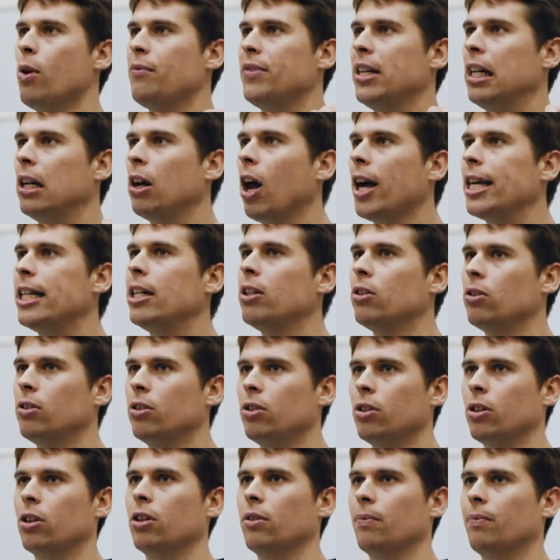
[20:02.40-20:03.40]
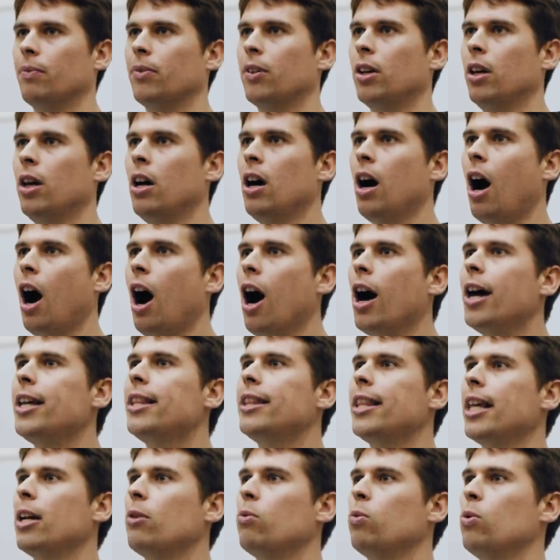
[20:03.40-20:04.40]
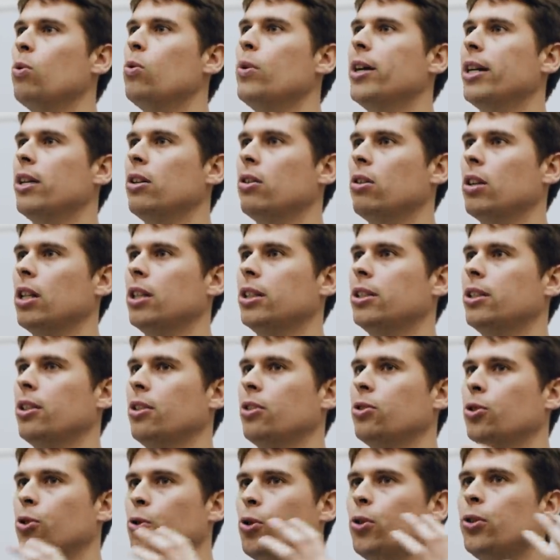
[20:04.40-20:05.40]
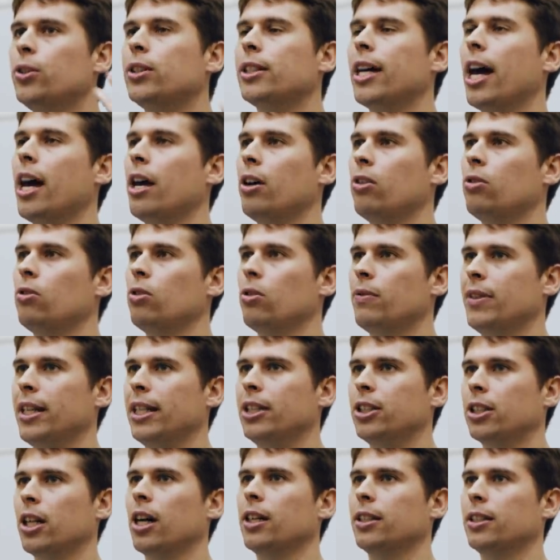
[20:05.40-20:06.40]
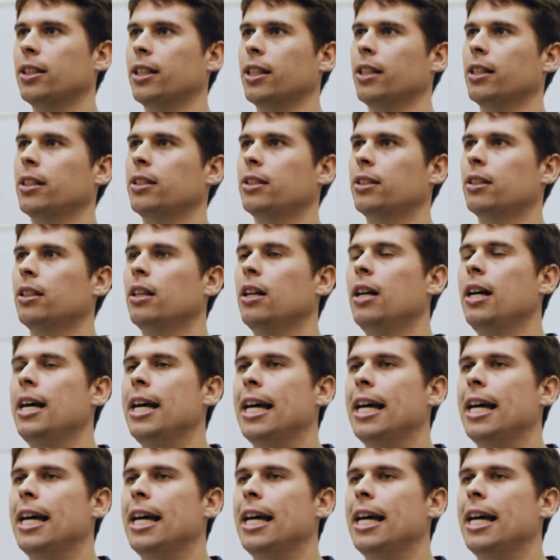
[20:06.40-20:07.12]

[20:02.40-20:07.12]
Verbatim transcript: whether you like it or not, I think we'll acknowledge the true scale of the injustice